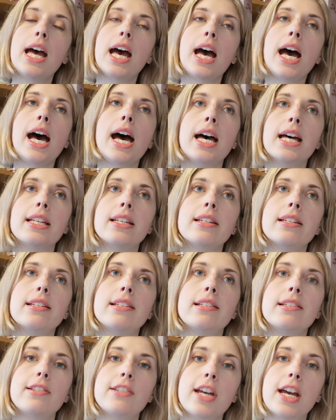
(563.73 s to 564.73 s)
and
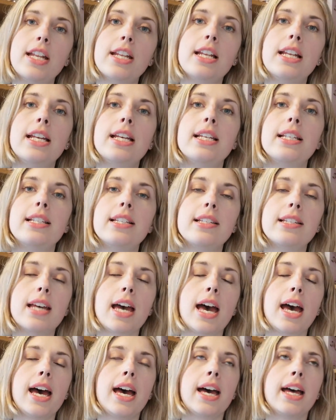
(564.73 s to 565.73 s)
journalist
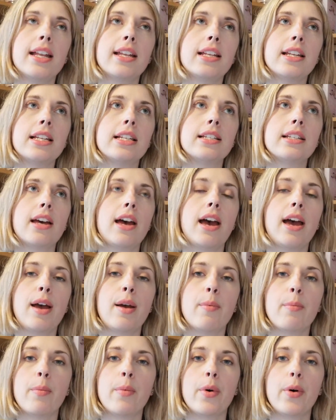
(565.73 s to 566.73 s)
and
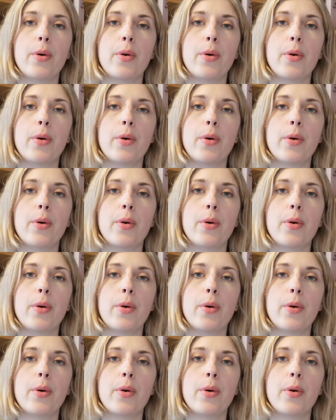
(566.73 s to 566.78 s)
um,